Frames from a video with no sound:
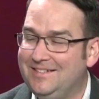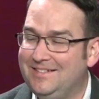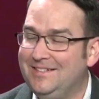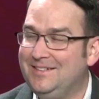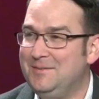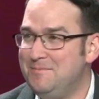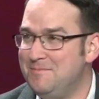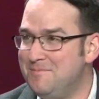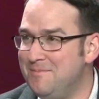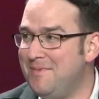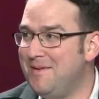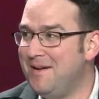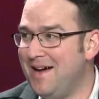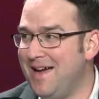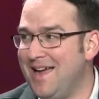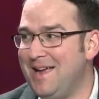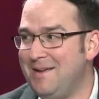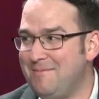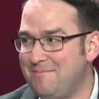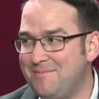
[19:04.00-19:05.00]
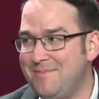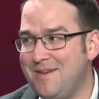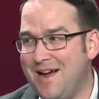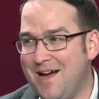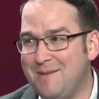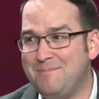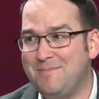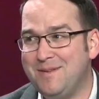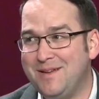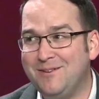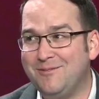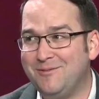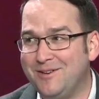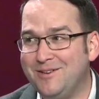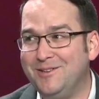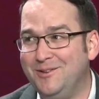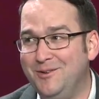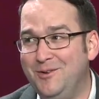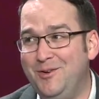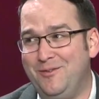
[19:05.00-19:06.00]
It might not be a real
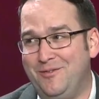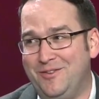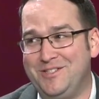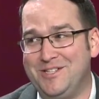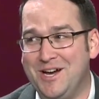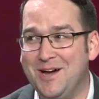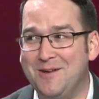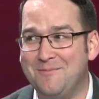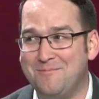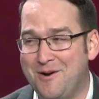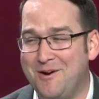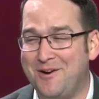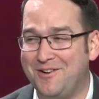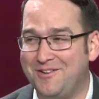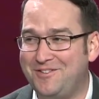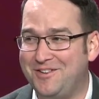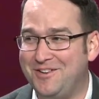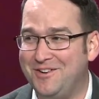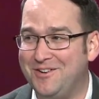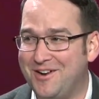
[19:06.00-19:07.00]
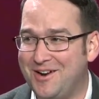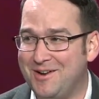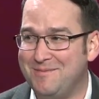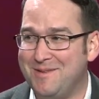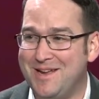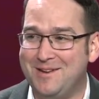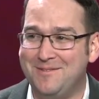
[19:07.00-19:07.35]
Louis Vuitton purse. You know what I mean?